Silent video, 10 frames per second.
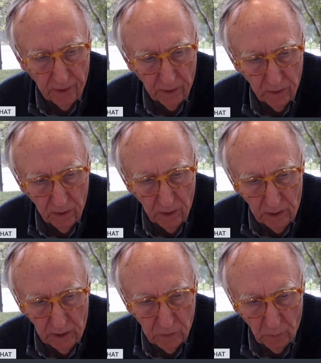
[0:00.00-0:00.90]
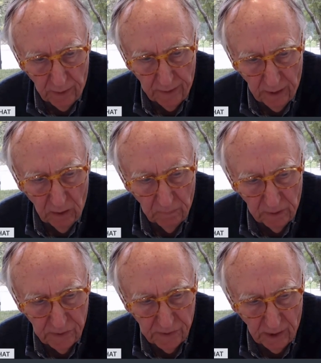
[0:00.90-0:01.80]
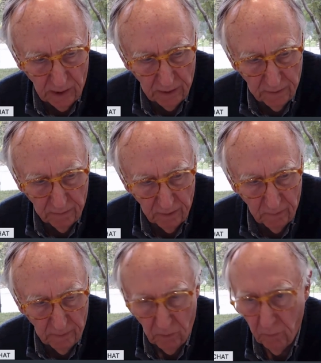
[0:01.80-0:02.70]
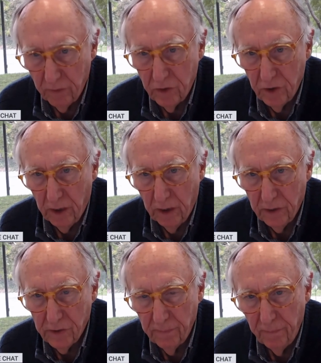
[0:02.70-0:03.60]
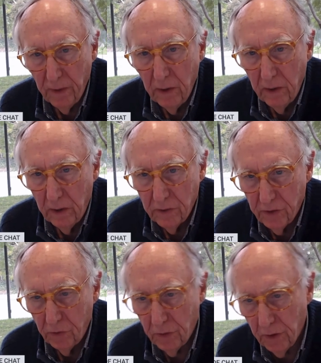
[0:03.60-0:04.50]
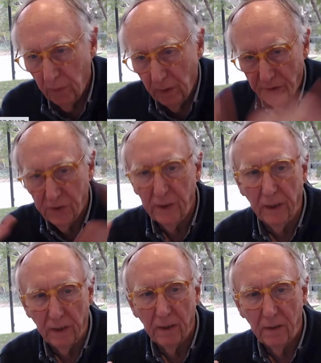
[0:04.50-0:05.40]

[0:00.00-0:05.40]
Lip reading: and it's one of the elements that I like to think about with GIS, is that you can really see it.